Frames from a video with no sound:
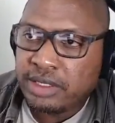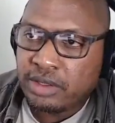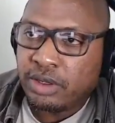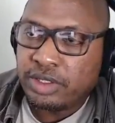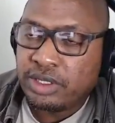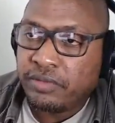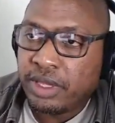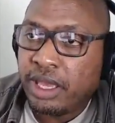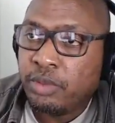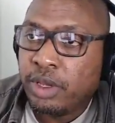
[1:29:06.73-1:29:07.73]
and all the stuff yeah.
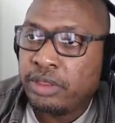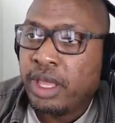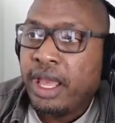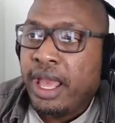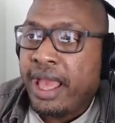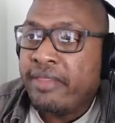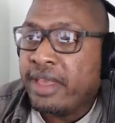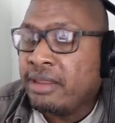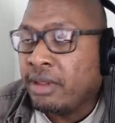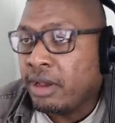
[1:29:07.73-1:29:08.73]
that came with. Right, right, right.
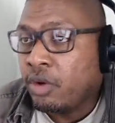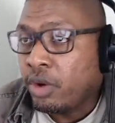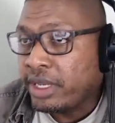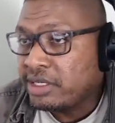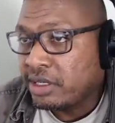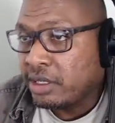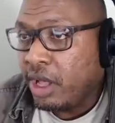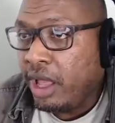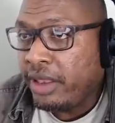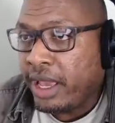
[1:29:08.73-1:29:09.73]
And then, according to the
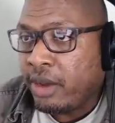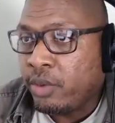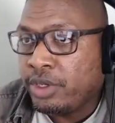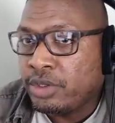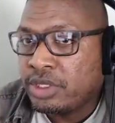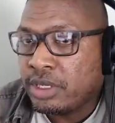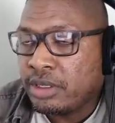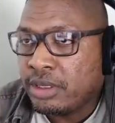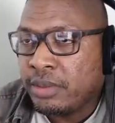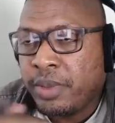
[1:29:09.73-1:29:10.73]
law now, when you
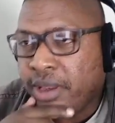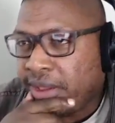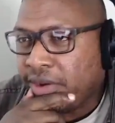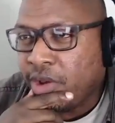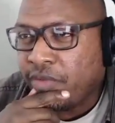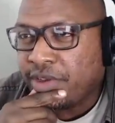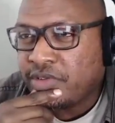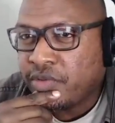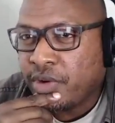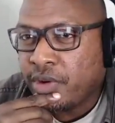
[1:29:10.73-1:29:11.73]
depend, I don't know if
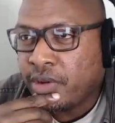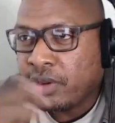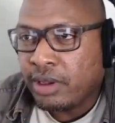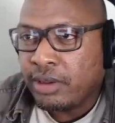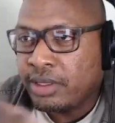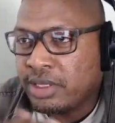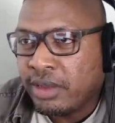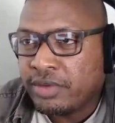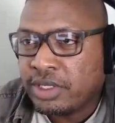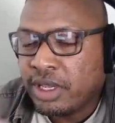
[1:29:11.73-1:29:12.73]
it's for it's
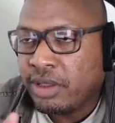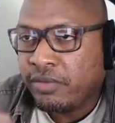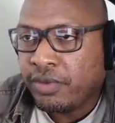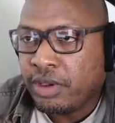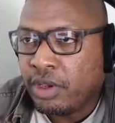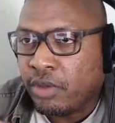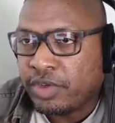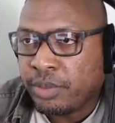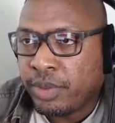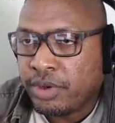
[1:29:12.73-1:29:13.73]
obviously if you you know if
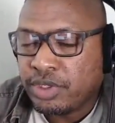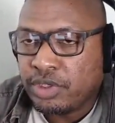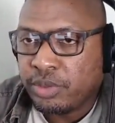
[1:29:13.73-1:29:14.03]
it's a person That's for